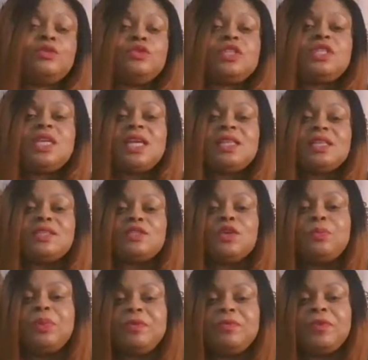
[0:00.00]
to share the
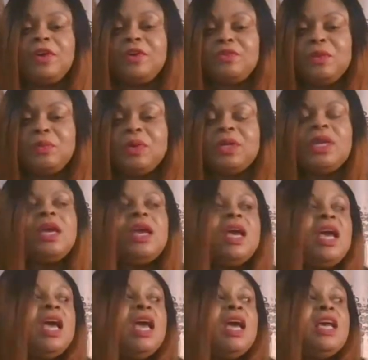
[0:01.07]
topic for everybody.
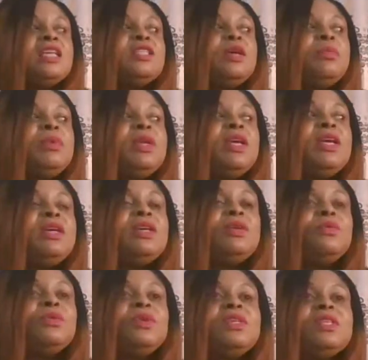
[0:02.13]

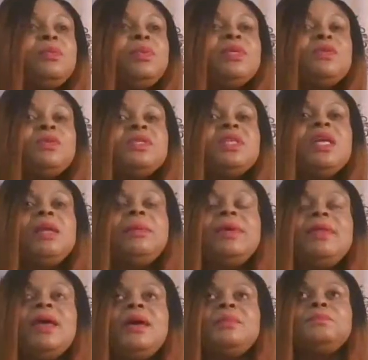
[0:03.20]
The person was telling me
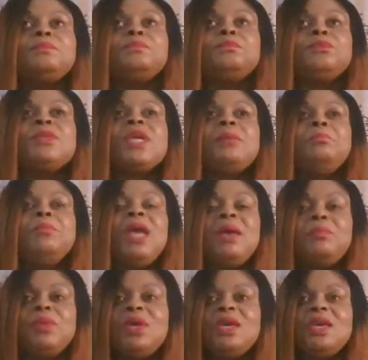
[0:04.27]
that
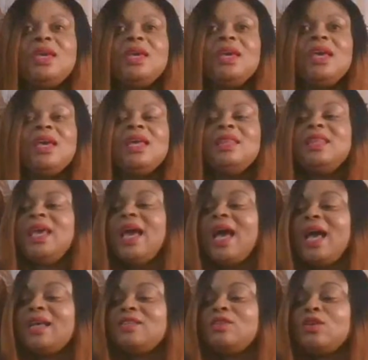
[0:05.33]
maybe they
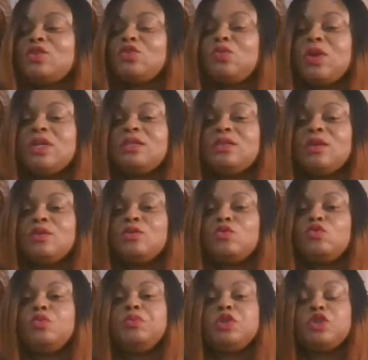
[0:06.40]
ask such questions
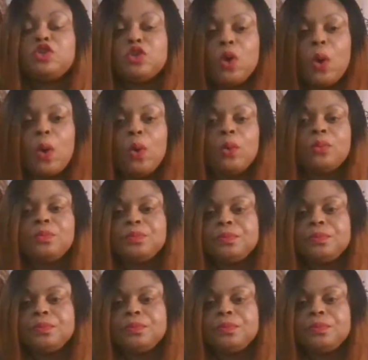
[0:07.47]
to be sure.